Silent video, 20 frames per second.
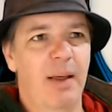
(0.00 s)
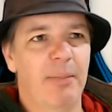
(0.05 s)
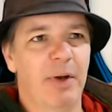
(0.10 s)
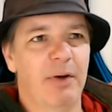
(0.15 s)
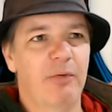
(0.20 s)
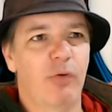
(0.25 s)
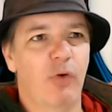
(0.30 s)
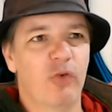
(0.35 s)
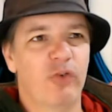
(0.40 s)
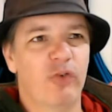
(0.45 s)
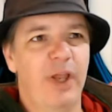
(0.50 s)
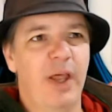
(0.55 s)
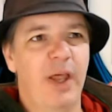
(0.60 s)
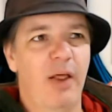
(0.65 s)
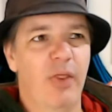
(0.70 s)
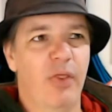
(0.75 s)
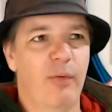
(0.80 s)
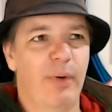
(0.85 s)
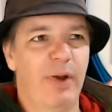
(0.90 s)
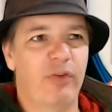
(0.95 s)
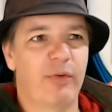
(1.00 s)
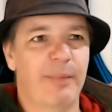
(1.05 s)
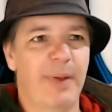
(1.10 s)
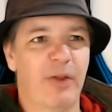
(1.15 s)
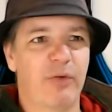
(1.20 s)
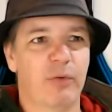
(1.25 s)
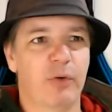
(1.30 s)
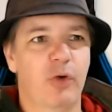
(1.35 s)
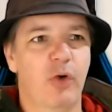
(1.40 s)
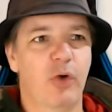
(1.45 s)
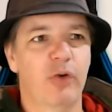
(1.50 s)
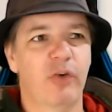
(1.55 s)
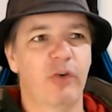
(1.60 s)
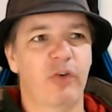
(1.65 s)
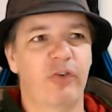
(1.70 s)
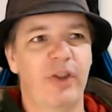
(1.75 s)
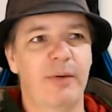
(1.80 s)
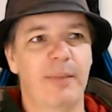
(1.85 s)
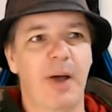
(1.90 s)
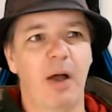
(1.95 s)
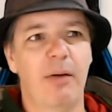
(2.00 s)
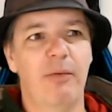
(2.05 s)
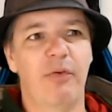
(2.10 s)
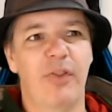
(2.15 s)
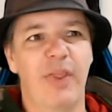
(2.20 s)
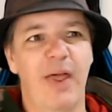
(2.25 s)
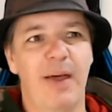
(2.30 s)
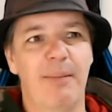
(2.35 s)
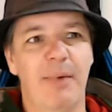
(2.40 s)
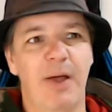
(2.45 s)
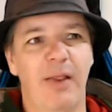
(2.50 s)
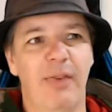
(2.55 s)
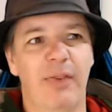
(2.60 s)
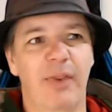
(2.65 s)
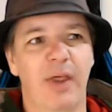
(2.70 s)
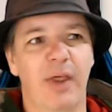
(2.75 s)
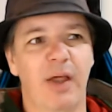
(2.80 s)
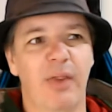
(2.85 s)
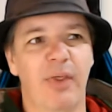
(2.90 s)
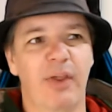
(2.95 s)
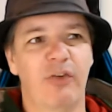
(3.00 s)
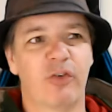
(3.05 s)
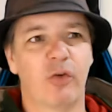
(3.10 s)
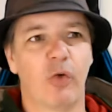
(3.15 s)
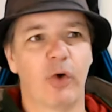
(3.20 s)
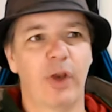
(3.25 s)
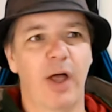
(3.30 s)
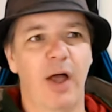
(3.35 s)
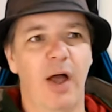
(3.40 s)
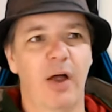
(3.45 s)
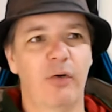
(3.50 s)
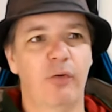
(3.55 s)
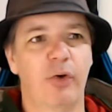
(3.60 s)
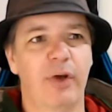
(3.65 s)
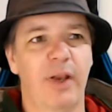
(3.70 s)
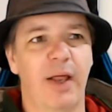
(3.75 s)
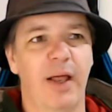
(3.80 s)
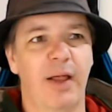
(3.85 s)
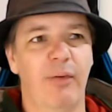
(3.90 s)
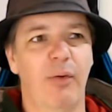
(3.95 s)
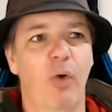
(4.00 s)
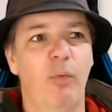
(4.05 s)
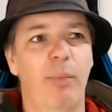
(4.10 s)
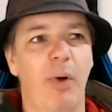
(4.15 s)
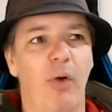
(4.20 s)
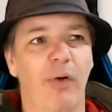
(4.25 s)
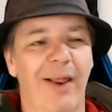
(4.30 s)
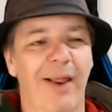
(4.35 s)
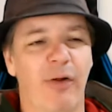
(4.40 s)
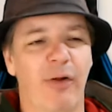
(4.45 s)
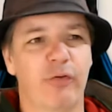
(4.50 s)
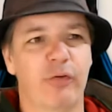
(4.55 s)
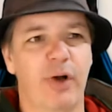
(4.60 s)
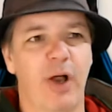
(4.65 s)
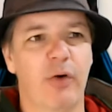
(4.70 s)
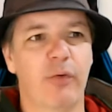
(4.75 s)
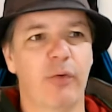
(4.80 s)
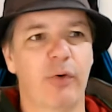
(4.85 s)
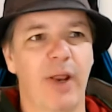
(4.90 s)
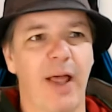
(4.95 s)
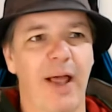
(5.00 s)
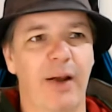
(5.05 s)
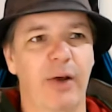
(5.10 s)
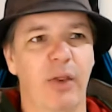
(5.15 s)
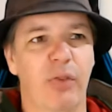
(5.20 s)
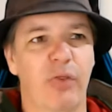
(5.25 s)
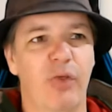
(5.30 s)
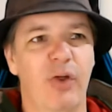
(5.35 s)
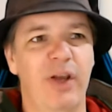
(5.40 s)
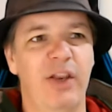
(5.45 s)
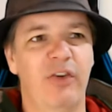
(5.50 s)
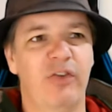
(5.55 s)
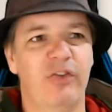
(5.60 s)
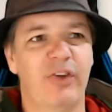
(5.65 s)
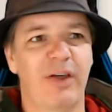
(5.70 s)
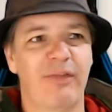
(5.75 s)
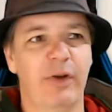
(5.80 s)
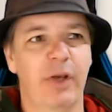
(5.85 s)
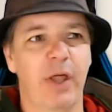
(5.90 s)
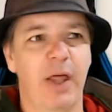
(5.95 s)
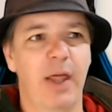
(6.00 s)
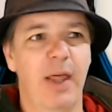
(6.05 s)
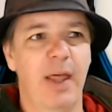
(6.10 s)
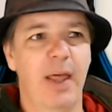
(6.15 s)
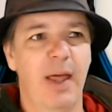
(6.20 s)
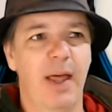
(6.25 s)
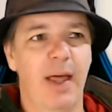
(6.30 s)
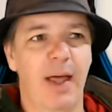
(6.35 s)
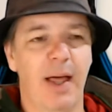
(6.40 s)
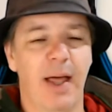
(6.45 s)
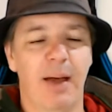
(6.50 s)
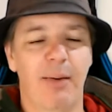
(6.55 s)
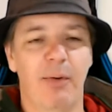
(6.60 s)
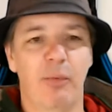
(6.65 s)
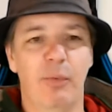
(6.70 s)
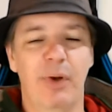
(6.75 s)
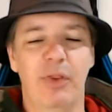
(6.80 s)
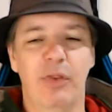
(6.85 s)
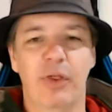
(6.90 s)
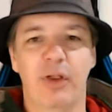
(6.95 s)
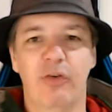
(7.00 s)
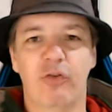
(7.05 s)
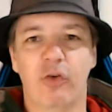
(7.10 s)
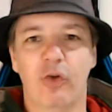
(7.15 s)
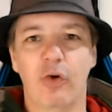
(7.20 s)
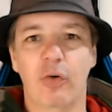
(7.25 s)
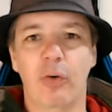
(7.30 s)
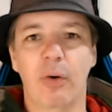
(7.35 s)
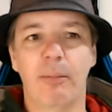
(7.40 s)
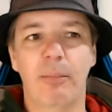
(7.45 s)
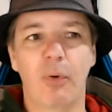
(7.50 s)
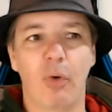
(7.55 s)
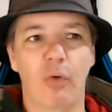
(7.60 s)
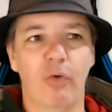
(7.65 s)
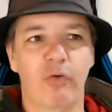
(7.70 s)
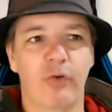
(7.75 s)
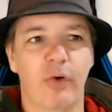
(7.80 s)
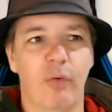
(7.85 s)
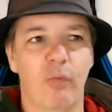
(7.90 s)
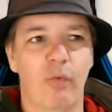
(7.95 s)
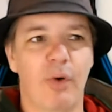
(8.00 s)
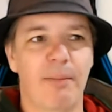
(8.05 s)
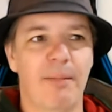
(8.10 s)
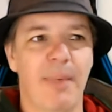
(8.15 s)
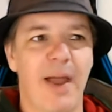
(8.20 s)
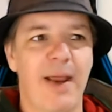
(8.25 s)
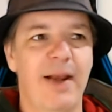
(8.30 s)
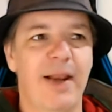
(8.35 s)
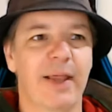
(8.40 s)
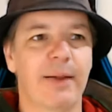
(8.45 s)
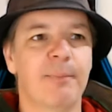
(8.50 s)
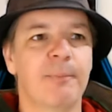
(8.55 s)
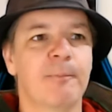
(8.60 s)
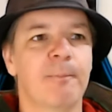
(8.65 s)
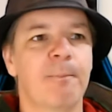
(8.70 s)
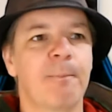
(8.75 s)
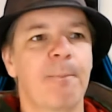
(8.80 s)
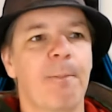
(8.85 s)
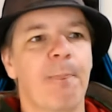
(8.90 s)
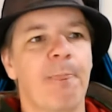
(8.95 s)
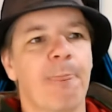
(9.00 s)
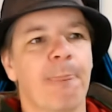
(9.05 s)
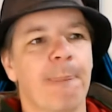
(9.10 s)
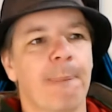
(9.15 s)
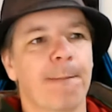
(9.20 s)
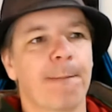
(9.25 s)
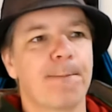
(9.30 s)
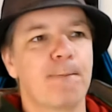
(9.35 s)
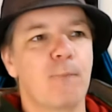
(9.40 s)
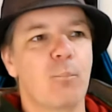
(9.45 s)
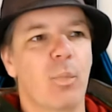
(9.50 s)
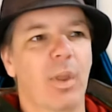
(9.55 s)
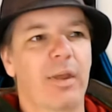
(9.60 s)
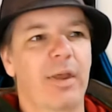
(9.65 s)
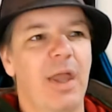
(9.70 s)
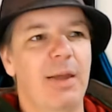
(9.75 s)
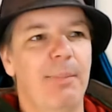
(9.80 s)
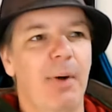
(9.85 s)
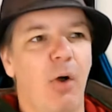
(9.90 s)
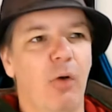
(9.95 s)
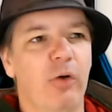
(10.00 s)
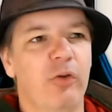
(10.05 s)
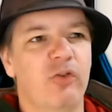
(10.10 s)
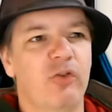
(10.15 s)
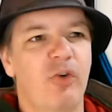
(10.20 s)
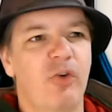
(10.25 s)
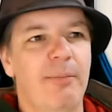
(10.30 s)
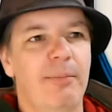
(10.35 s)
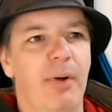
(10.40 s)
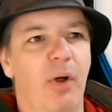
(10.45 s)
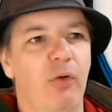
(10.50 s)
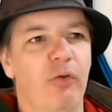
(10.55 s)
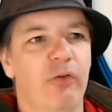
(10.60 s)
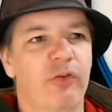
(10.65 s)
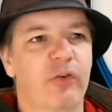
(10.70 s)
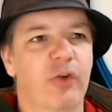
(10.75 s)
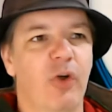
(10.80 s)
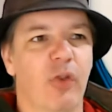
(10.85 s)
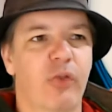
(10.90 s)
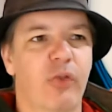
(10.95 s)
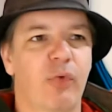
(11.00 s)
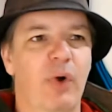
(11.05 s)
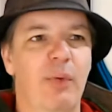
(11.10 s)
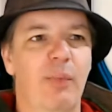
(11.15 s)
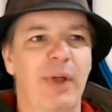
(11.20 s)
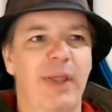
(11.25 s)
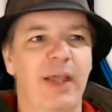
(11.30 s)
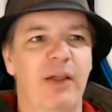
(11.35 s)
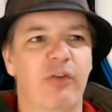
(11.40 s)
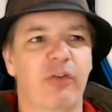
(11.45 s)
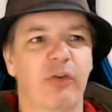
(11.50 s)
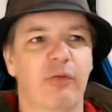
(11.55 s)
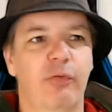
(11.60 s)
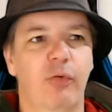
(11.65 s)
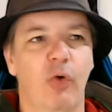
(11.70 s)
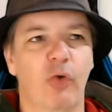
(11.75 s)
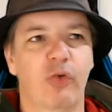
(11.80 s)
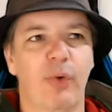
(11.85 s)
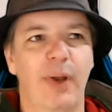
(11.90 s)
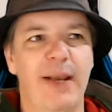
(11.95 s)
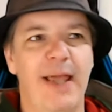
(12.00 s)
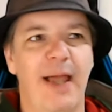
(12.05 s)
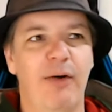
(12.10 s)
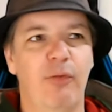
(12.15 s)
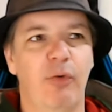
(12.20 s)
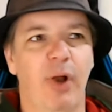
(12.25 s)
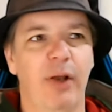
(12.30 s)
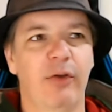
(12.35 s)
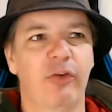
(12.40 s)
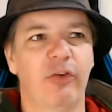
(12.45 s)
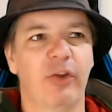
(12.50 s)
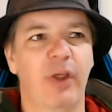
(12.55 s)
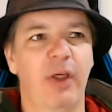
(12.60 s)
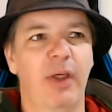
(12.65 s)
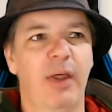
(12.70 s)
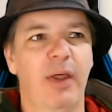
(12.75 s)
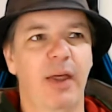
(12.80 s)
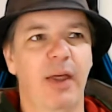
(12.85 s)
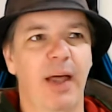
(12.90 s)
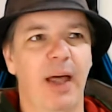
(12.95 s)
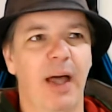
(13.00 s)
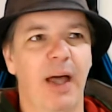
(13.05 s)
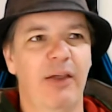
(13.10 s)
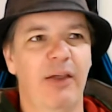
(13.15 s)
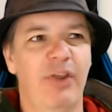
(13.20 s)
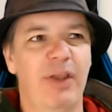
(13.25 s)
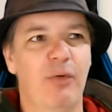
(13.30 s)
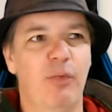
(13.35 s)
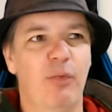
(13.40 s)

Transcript: unfortunately, the rest of the batsmen couldn't see them home for them, and they scored 100. They all bowled out for 137 with 2 balls remaining. Key bowlers, Trent Bolt's got 3 wickets for 28 runs as he